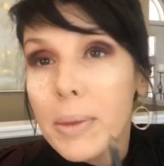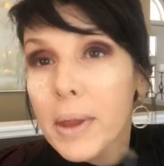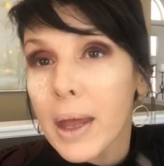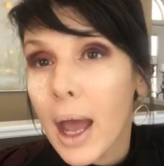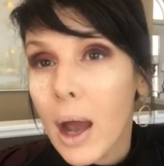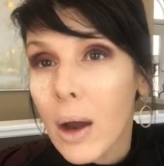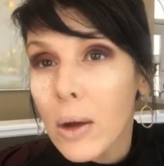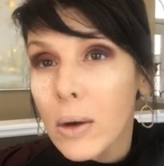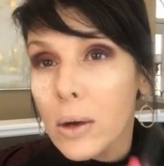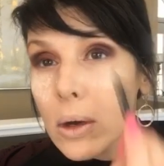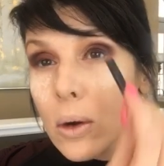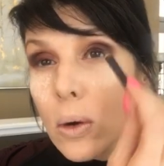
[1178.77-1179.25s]
from the
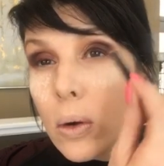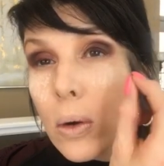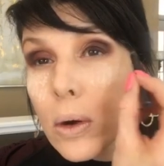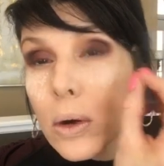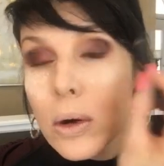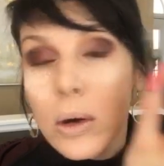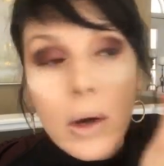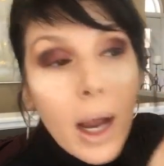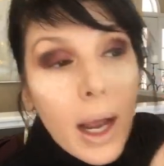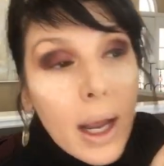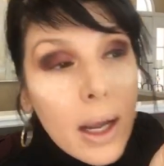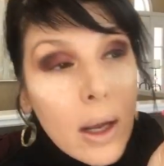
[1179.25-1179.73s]
outer
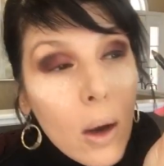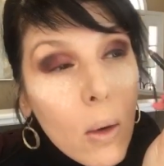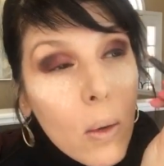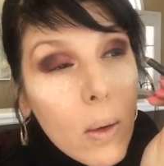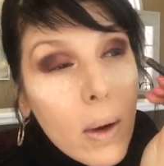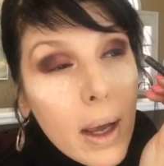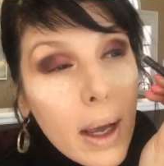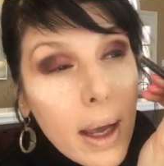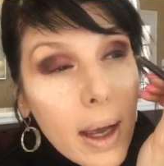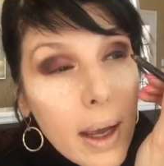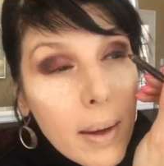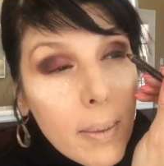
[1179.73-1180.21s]
corner, I
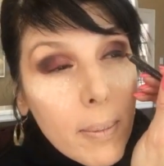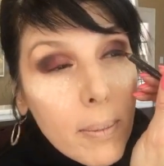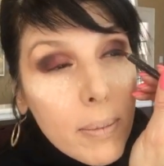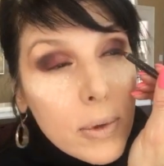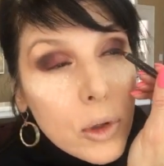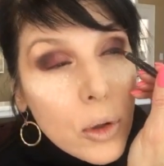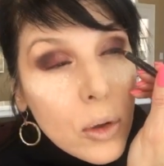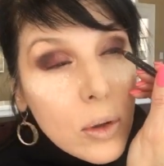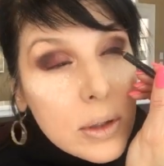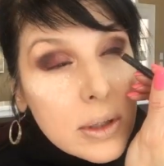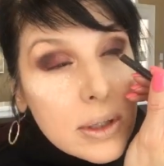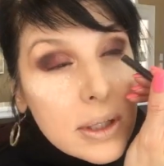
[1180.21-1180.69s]
go
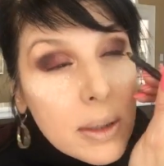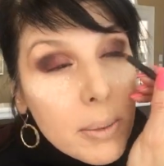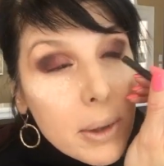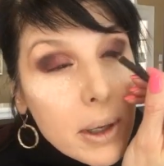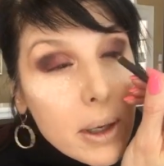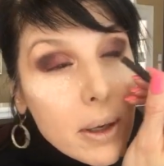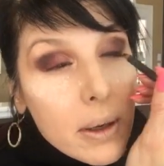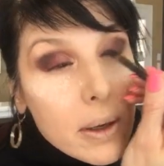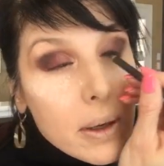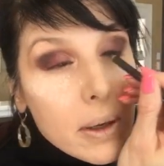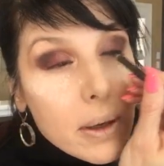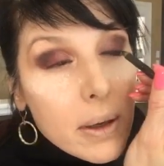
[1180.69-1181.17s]
towards the
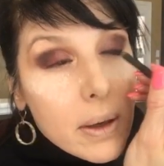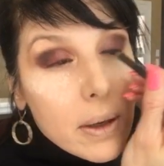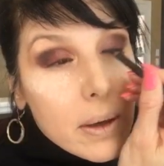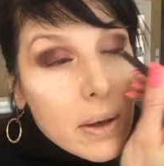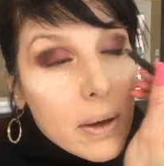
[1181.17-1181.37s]
middle.